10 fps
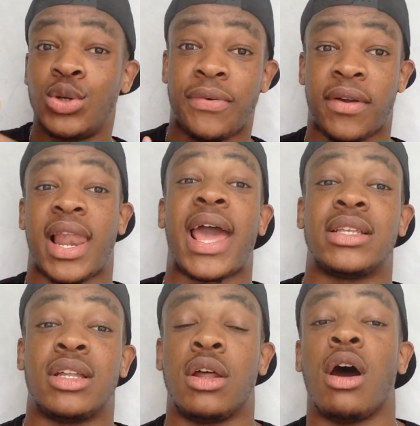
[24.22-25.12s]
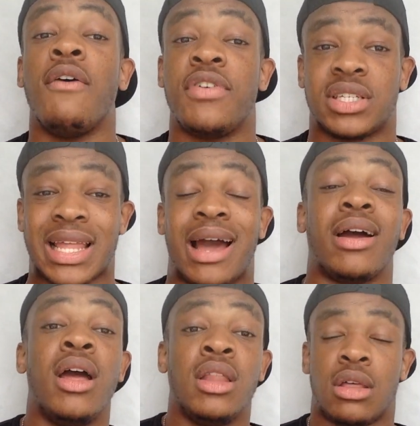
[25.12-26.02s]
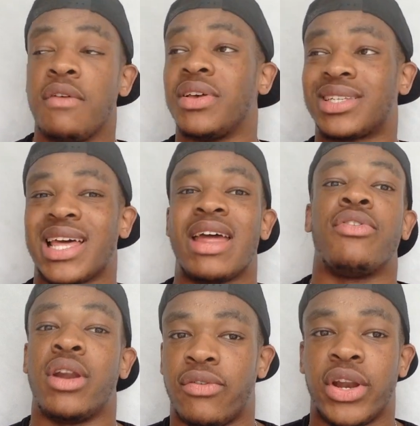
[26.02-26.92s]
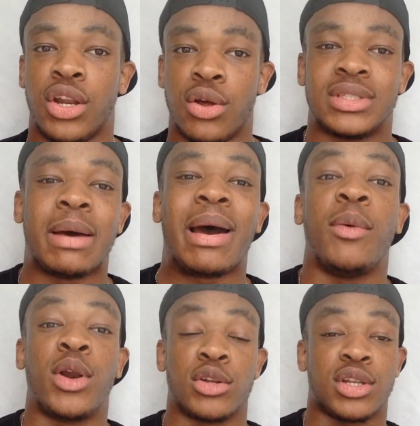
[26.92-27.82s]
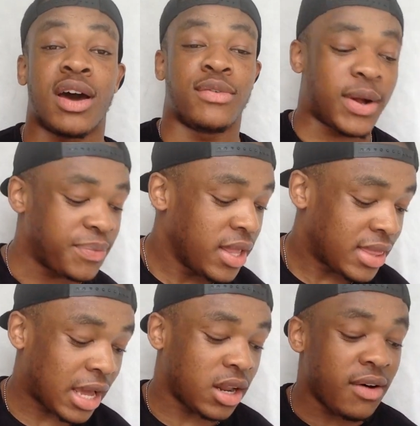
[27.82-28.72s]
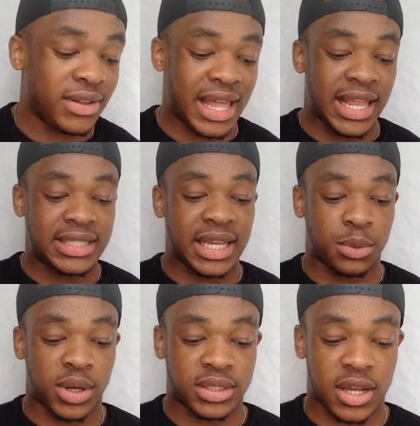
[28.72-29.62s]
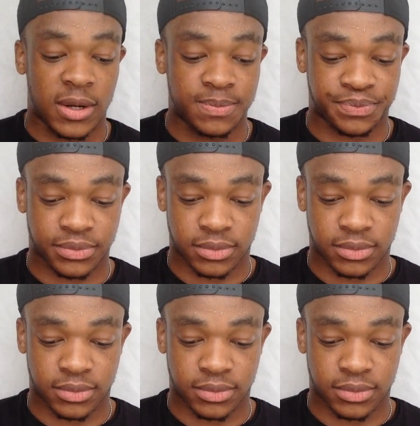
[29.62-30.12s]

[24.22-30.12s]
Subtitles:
different lines. Now, the obvious line, everyone already knows that, but I want to go to the other one. Now, the other line he said was, all